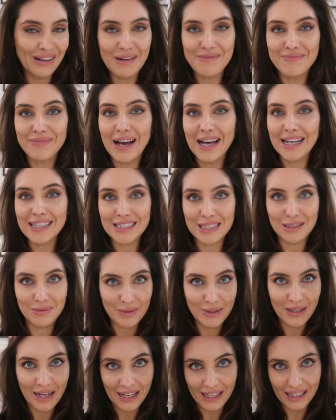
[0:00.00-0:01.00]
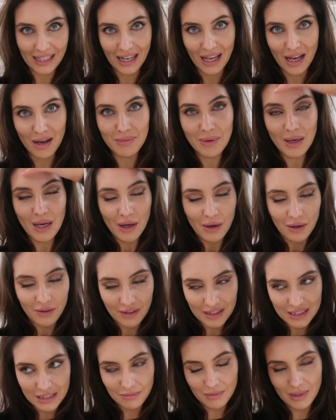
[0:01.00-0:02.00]
we are back to the brunette club.
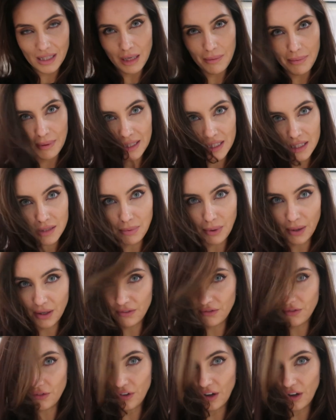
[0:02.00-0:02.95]
We've had some little bits put in